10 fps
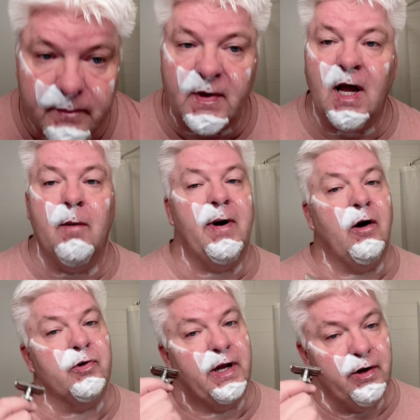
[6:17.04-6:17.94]

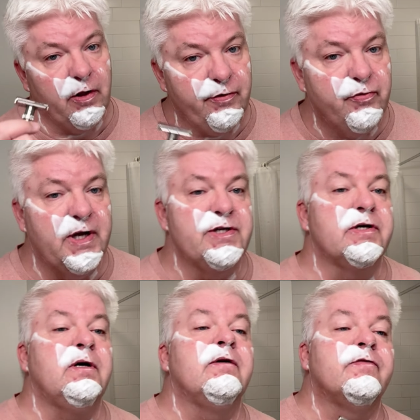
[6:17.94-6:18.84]
about another racer
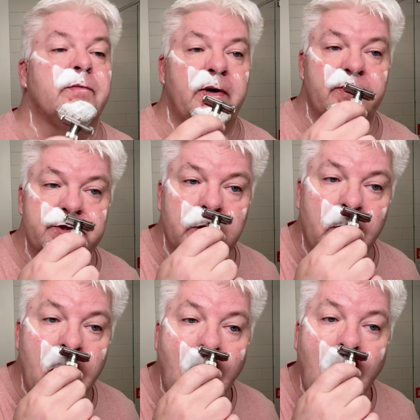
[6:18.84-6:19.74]
from Arizona.